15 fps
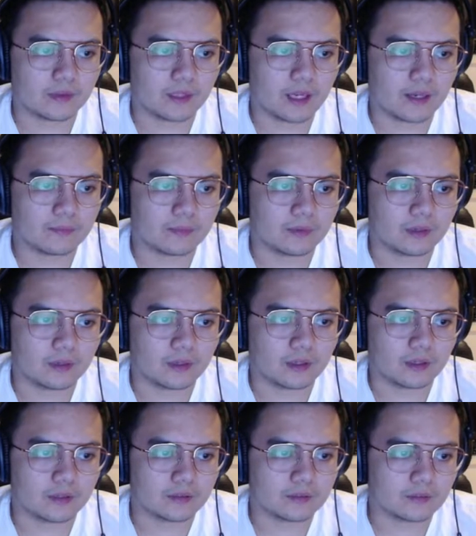
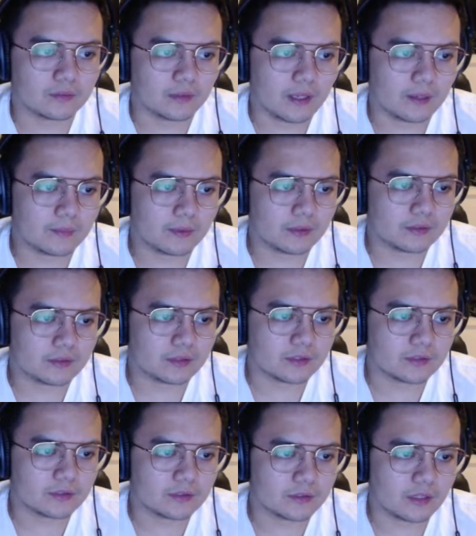library, it
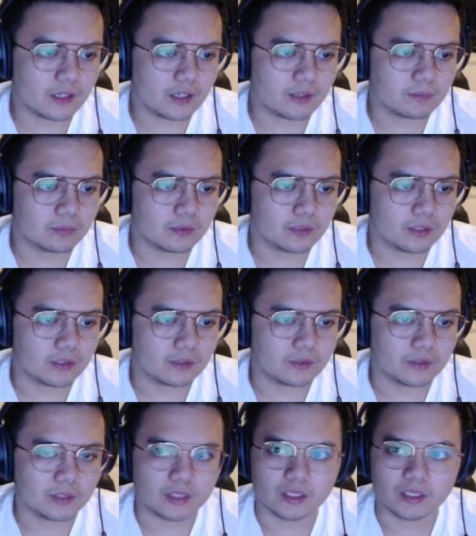says I gotta put it into
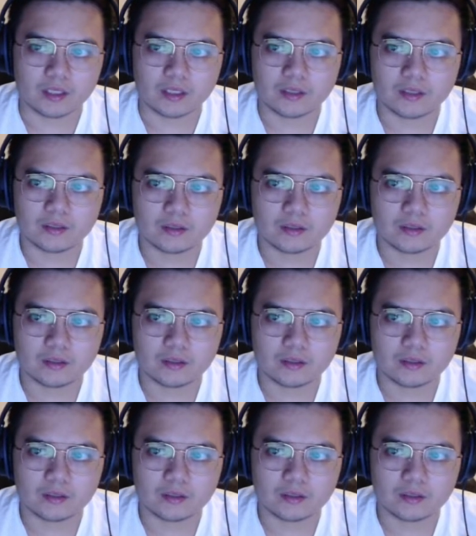here.